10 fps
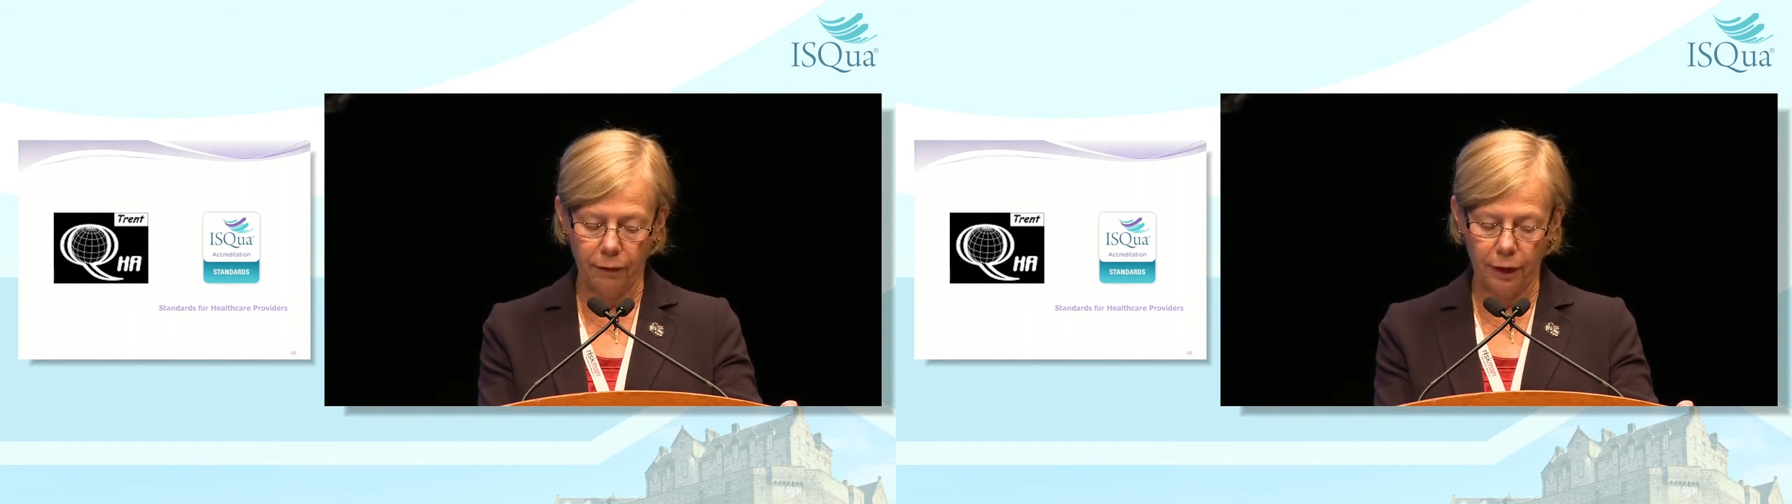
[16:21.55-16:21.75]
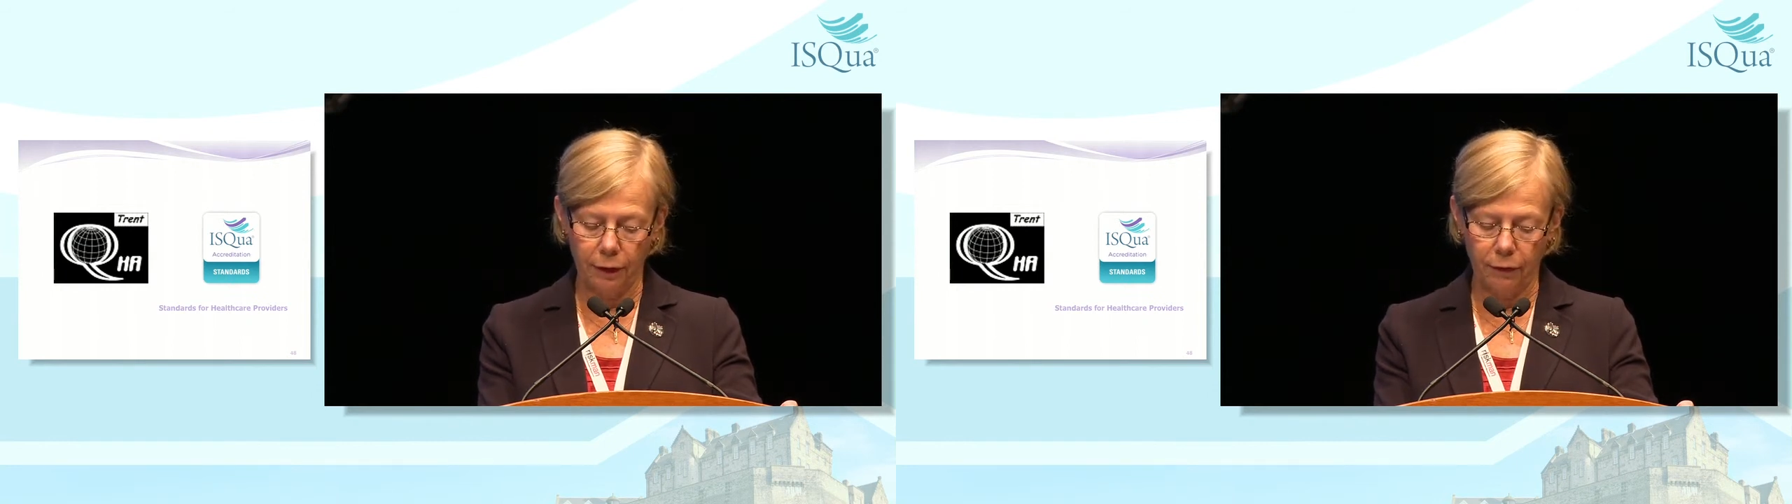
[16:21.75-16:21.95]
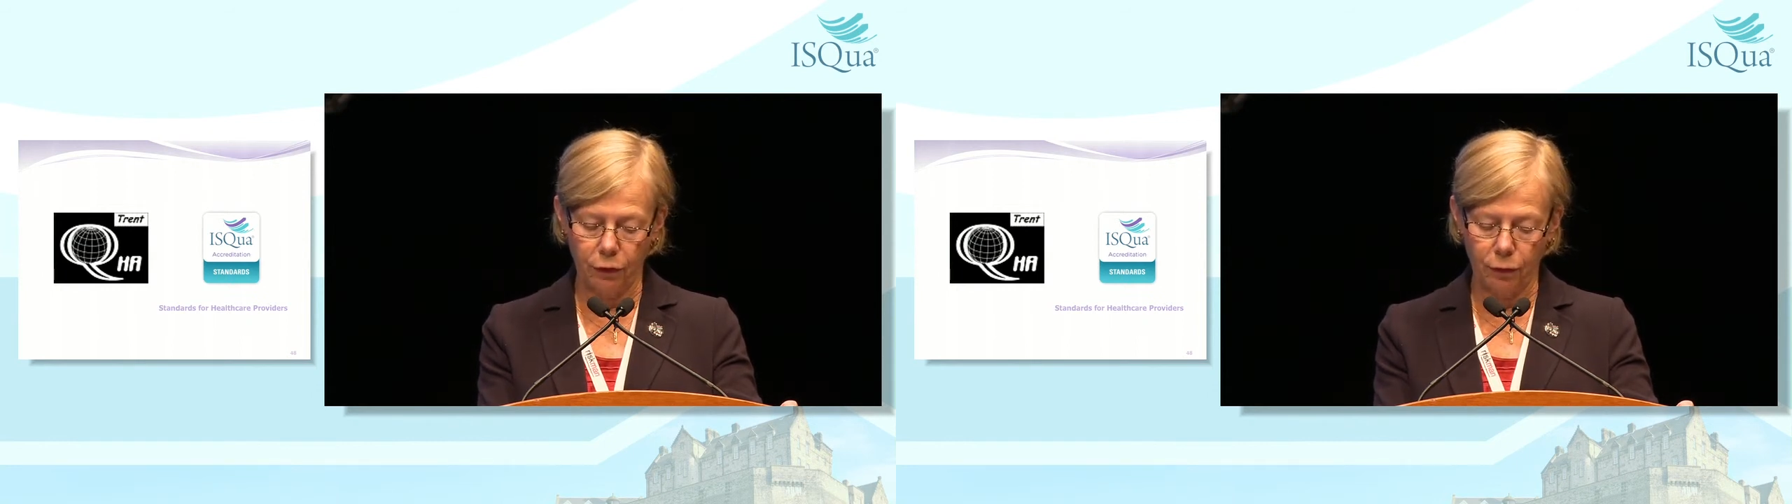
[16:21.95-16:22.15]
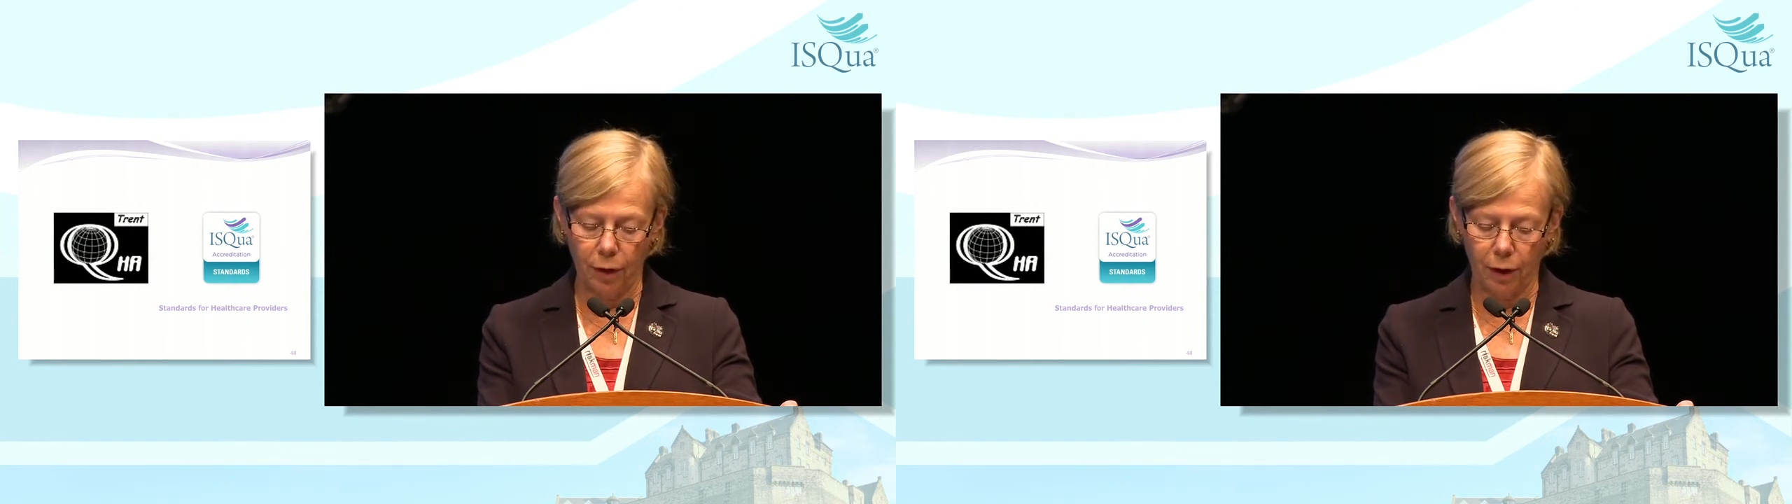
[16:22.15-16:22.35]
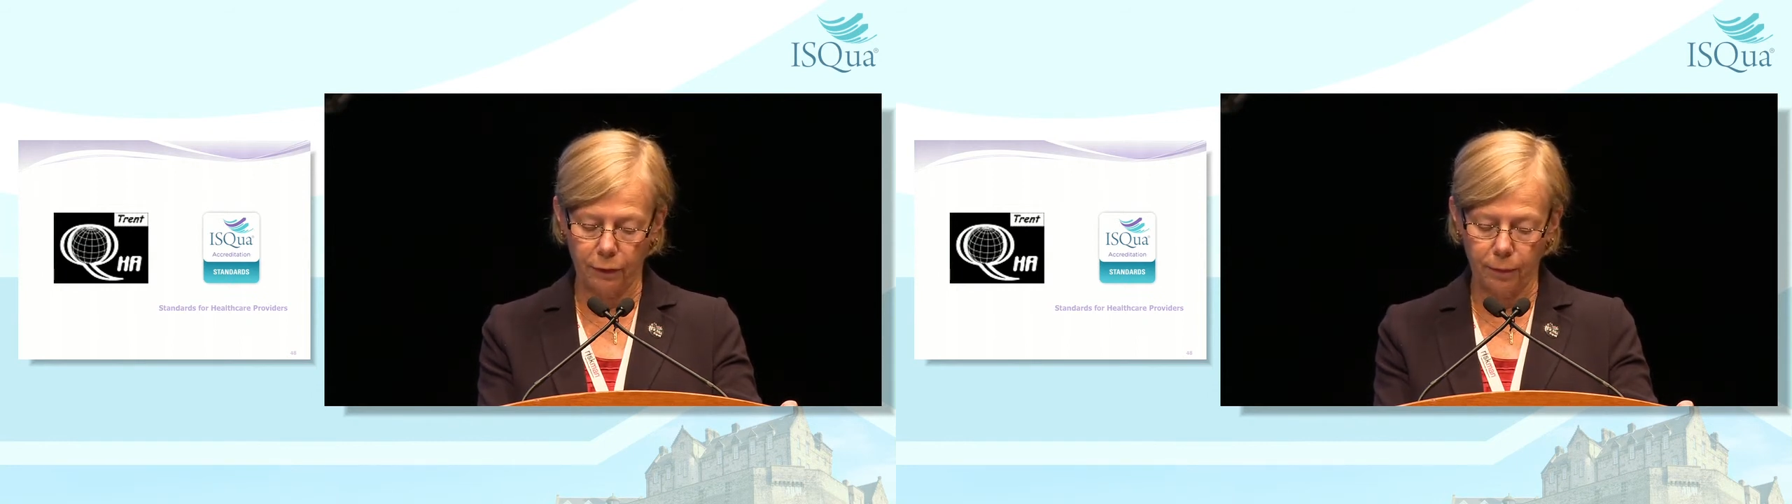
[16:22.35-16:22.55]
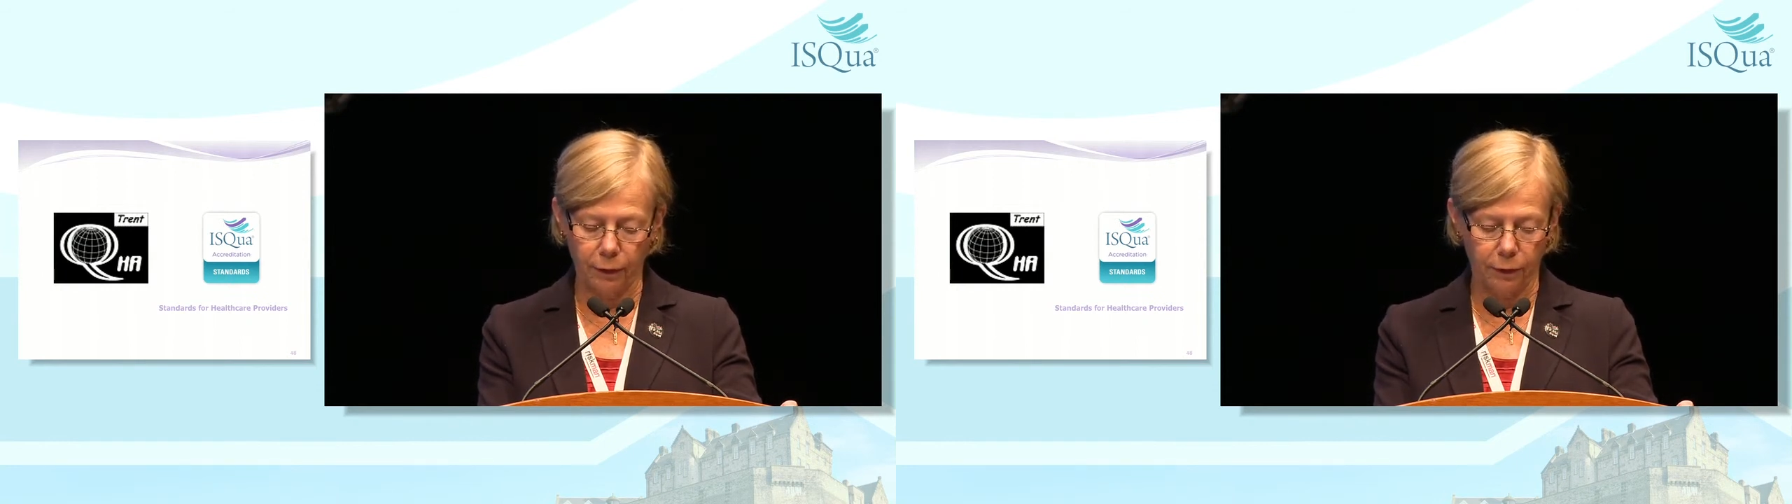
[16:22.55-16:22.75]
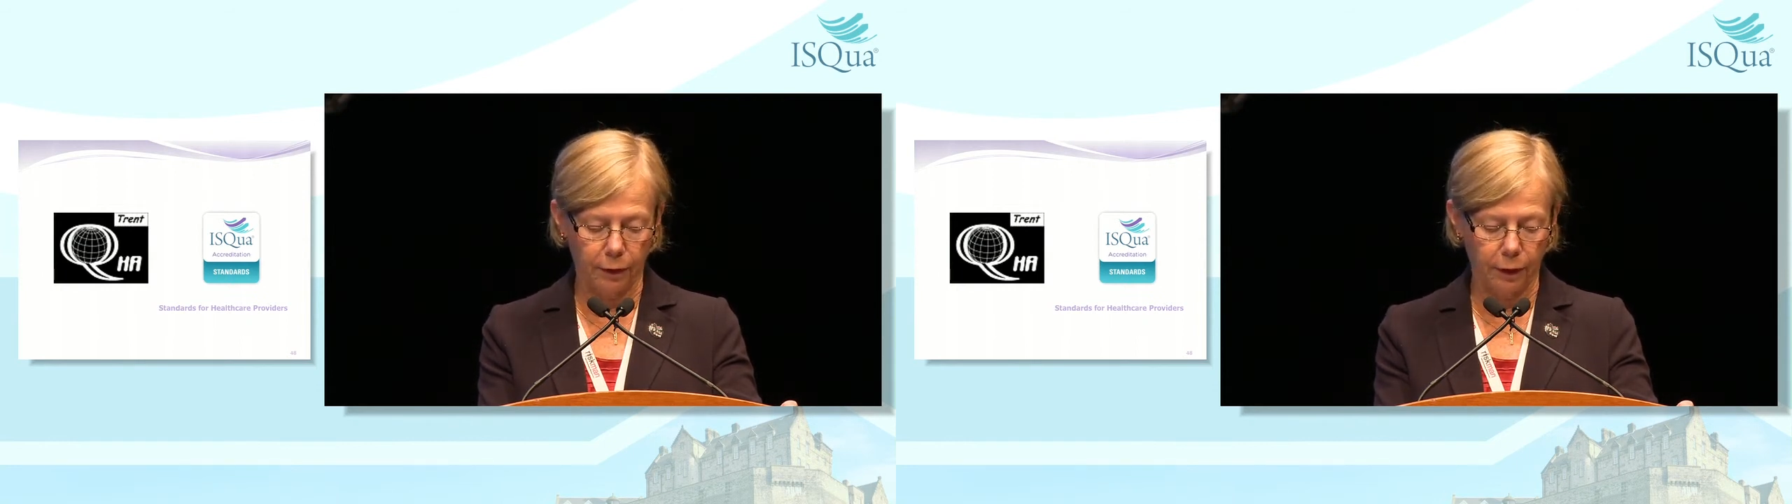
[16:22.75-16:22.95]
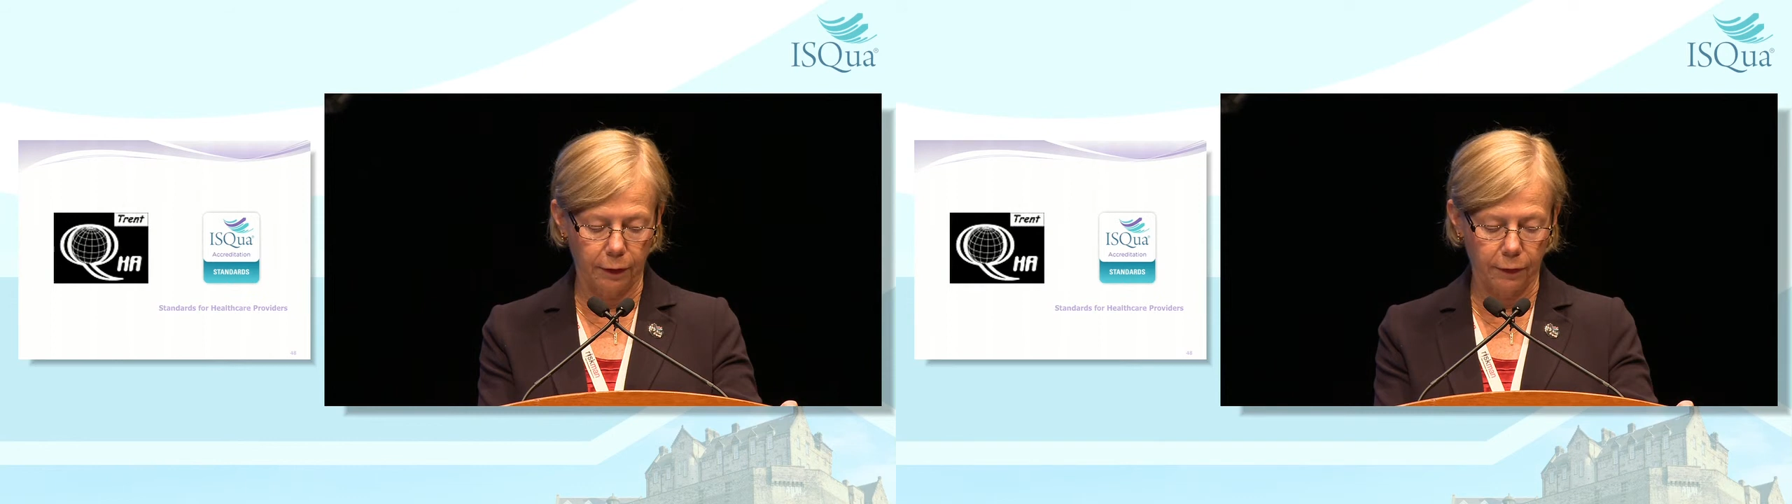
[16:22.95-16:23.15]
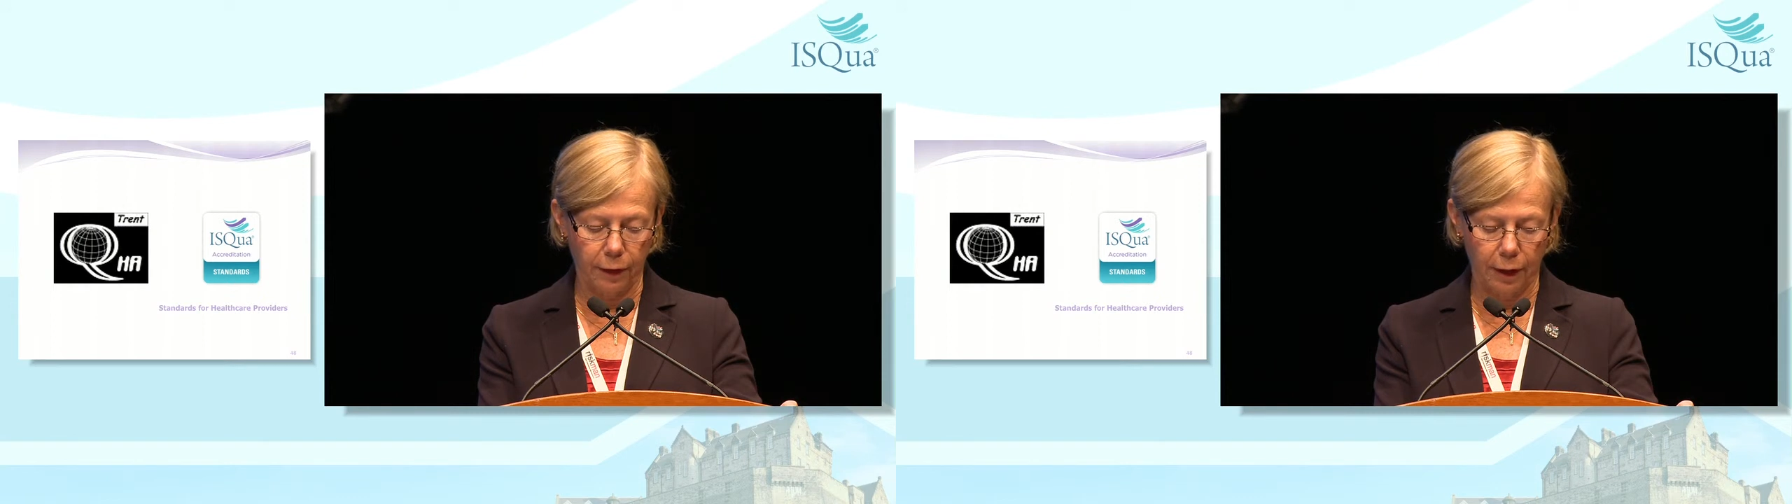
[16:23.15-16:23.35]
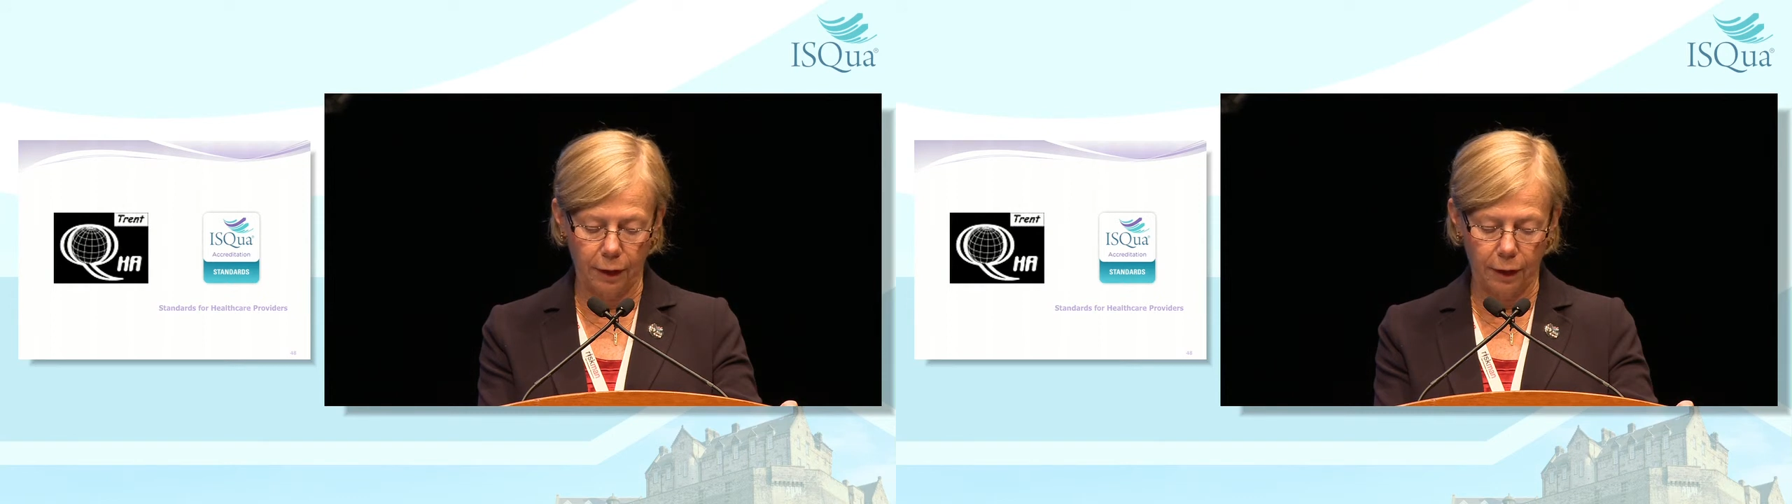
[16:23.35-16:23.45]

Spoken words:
of individual hospitals, clinics,